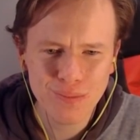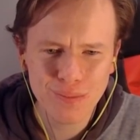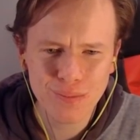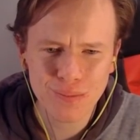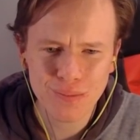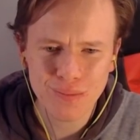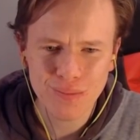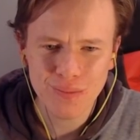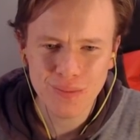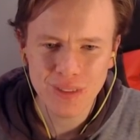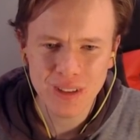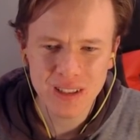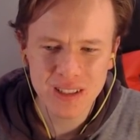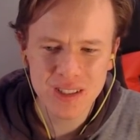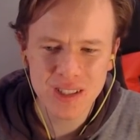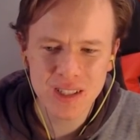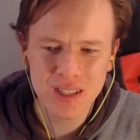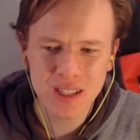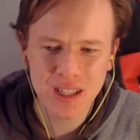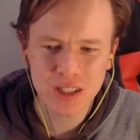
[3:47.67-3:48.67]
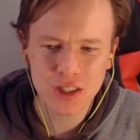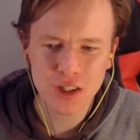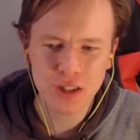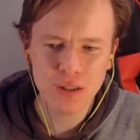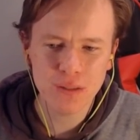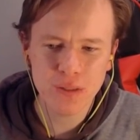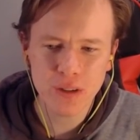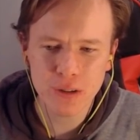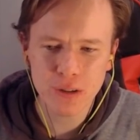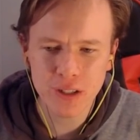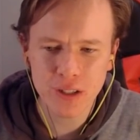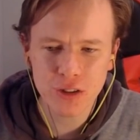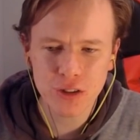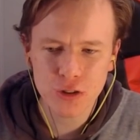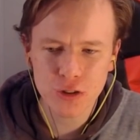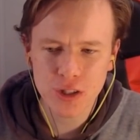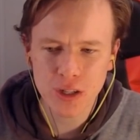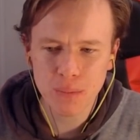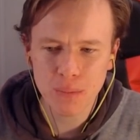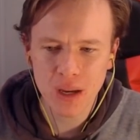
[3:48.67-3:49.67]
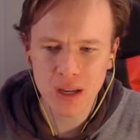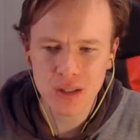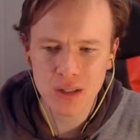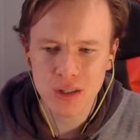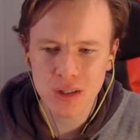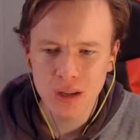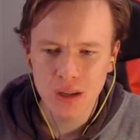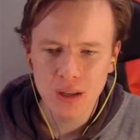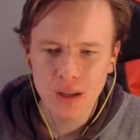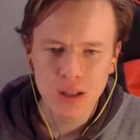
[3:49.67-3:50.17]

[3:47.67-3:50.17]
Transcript: hmm, this is actually a very interesting base.